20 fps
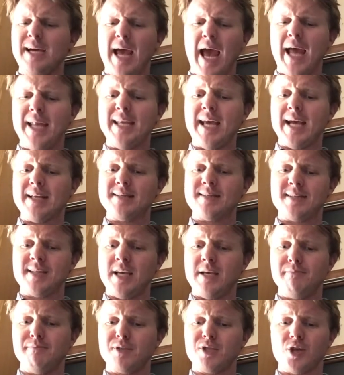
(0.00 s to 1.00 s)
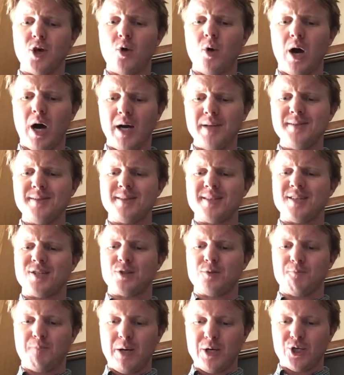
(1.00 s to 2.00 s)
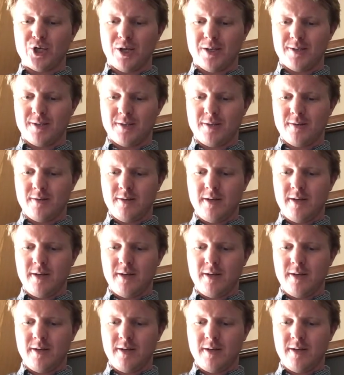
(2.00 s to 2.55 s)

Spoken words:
and yet seem so unsuspicious